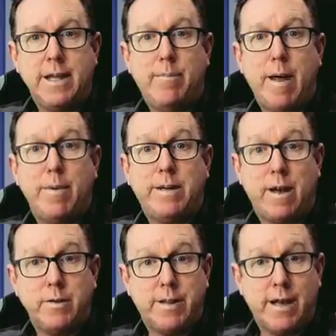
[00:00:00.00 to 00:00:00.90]
Your baby
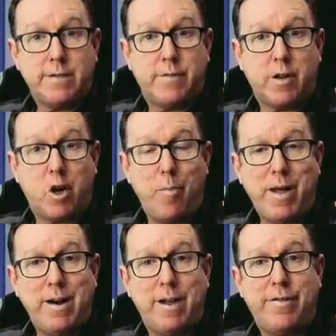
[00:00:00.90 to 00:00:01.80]
tails, thanks for the
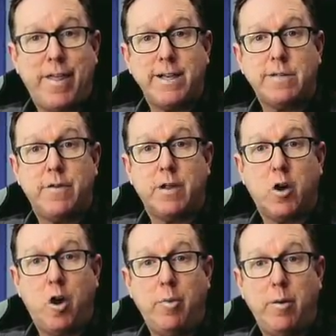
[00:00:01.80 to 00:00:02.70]
comment and thanks for the
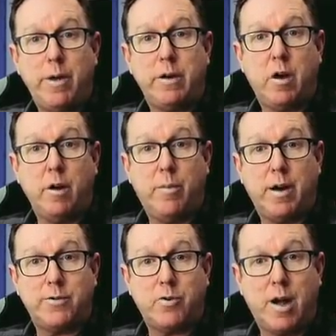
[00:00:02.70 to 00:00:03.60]
compliment on my
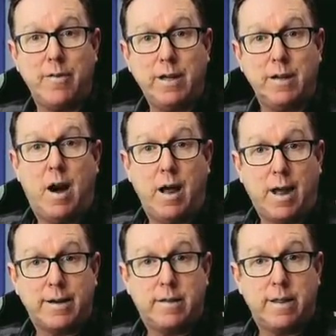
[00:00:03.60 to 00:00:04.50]
driving. I
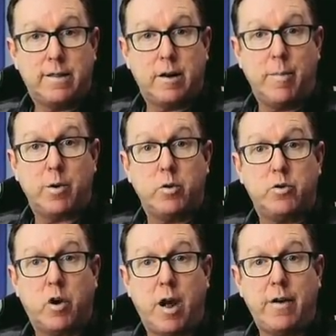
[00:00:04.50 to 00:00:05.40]
like to think that I'm a good
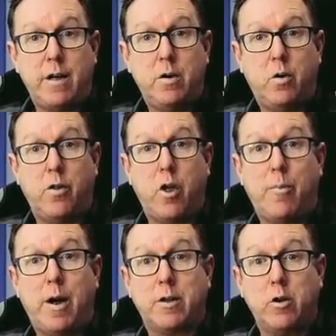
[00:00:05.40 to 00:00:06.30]
driver, although
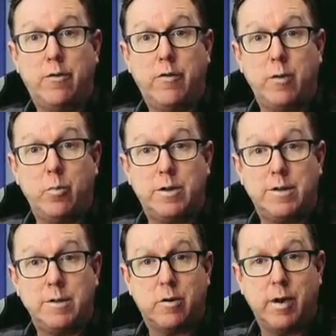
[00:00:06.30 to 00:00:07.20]
my girlfriend would
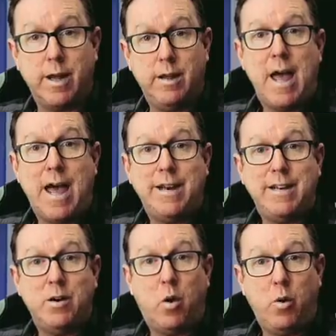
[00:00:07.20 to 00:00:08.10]
disagree. And
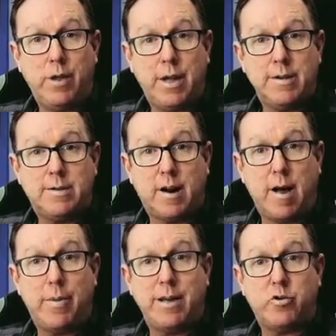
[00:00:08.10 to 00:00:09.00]
in all the years that
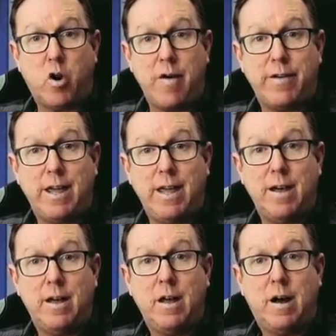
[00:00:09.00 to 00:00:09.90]
I've been driving
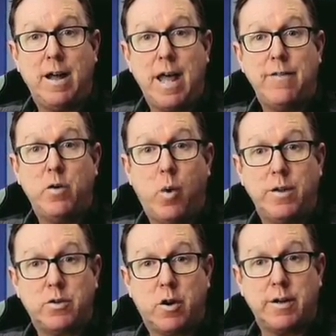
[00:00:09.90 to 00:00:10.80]
here, I haven't
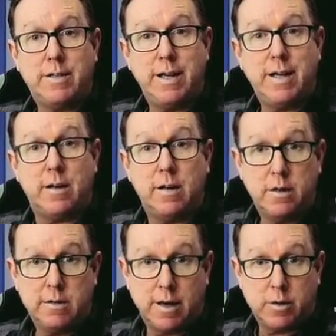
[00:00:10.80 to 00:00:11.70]
once got a ticket.
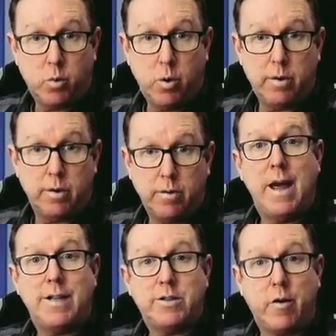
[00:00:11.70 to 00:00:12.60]
Touch wood.
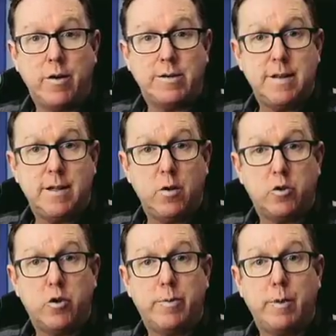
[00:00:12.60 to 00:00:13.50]
And sorry to see that your
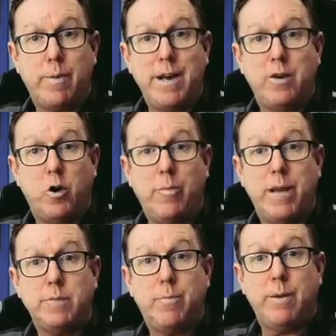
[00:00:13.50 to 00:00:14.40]
trip to Benidorm
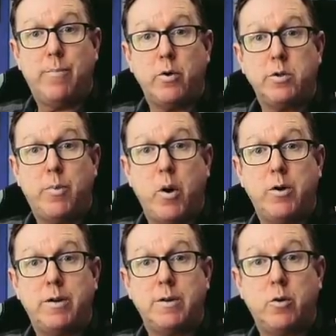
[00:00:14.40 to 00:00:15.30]
has been postponed
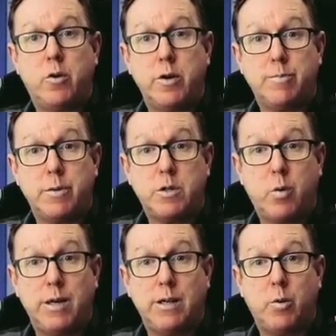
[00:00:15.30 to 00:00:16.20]
until Christmas
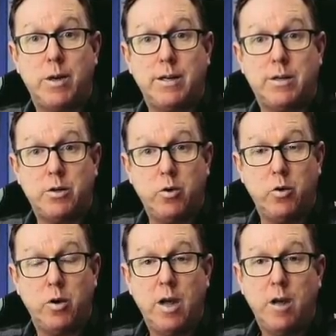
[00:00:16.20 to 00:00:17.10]

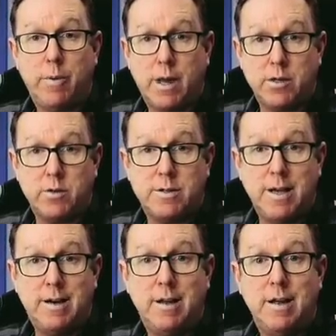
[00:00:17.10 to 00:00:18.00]
2022, but as you
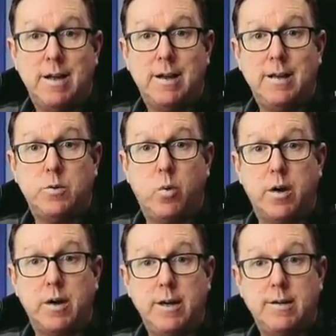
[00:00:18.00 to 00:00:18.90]
said, it is what
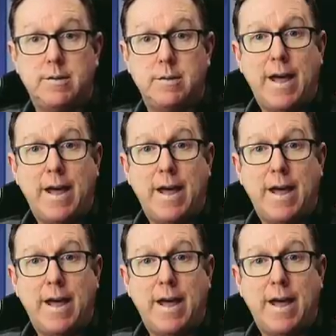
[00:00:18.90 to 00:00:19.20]
it is.